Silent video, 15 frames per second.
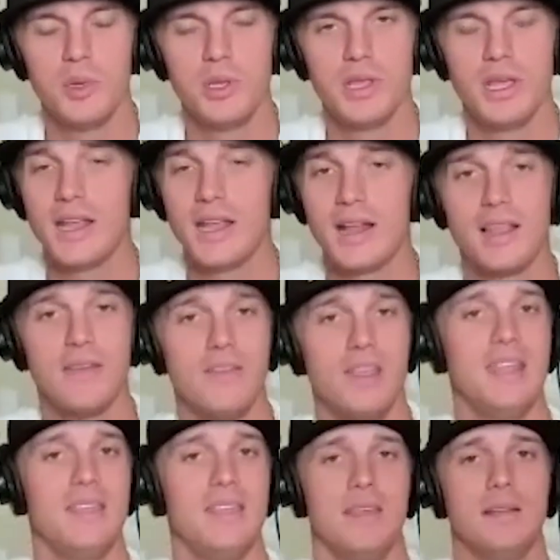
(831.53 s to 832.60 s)
And, and I don't have
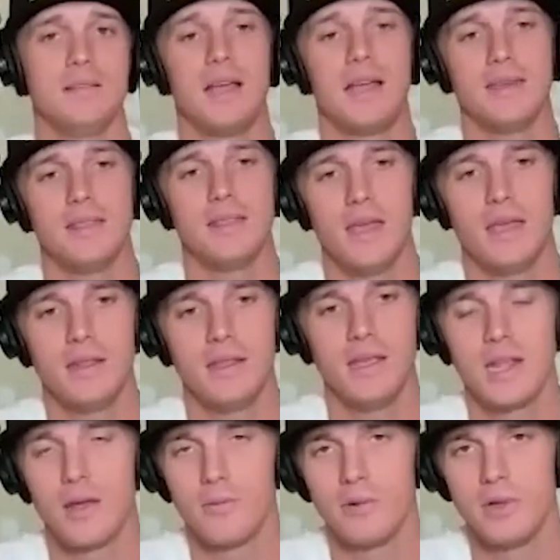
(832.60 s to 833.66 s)
anything like that.
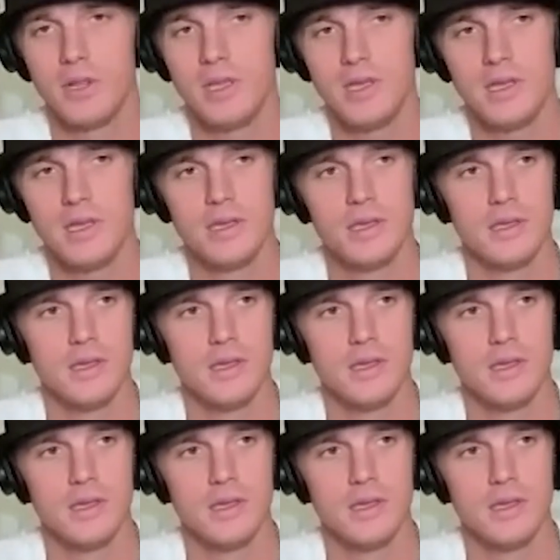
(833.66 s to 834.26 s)
And I really, right.